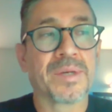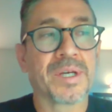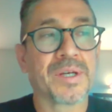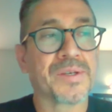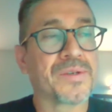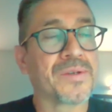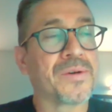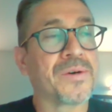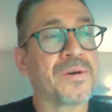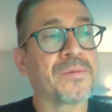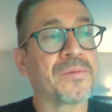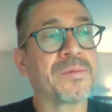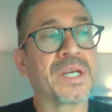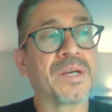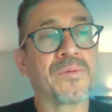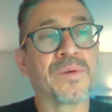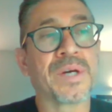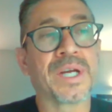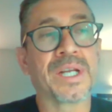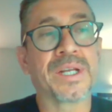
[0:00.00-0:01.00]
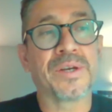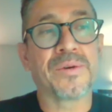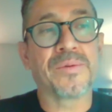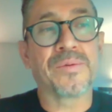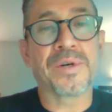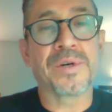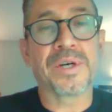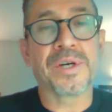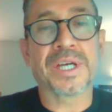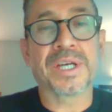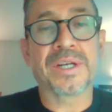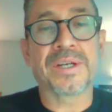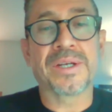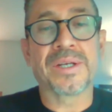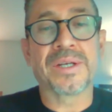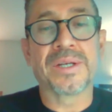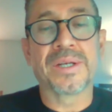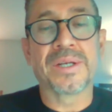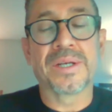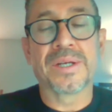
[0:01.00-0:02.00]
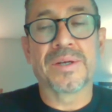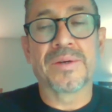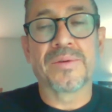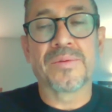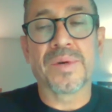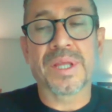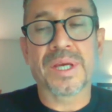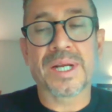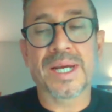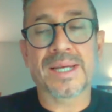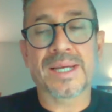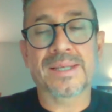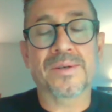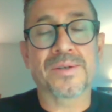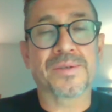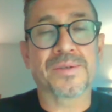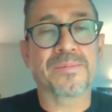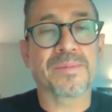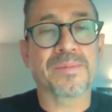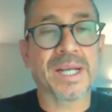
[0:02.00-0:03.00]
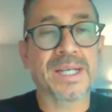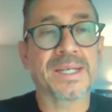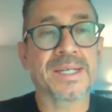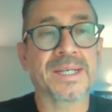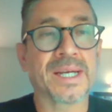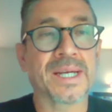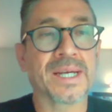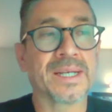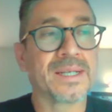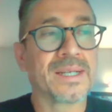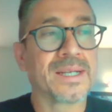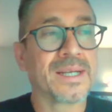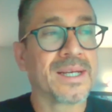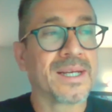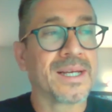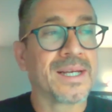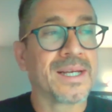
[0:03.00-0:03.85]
because normally when you're working with an Excel spreadsheet,